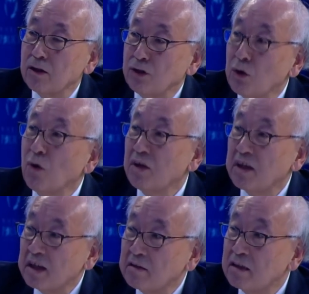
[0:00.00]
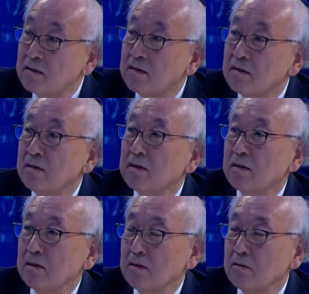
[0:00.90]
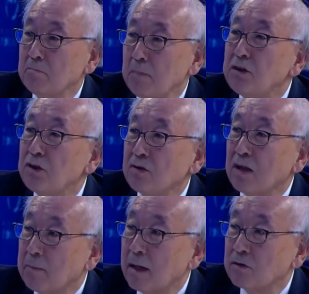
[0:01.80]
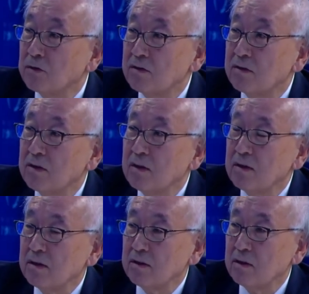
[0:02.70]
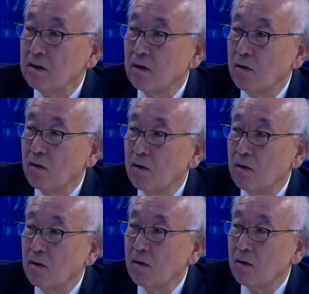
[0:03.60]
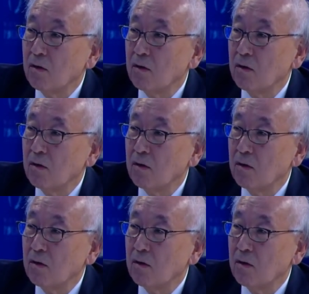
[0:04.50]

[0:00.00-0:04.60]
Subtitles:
John Hicks mentioned about almost